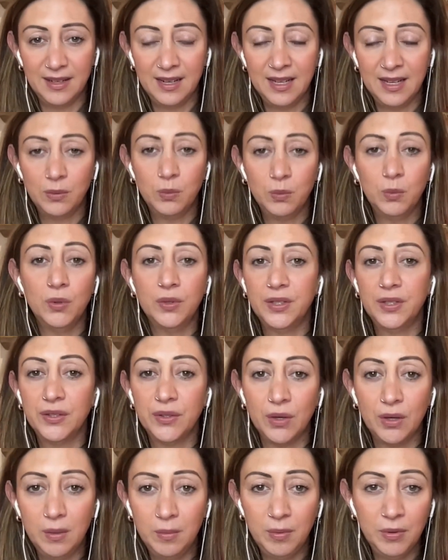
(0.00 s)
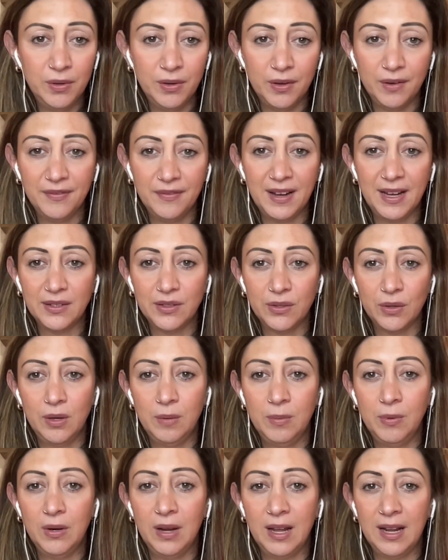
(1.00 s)
It's water soluble, not fat
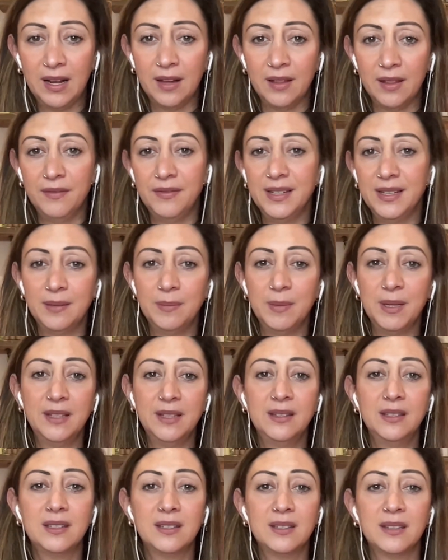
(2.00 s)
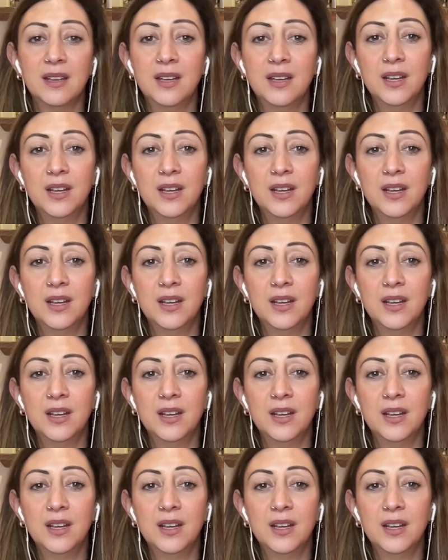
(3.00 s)
soluble like other vitamins.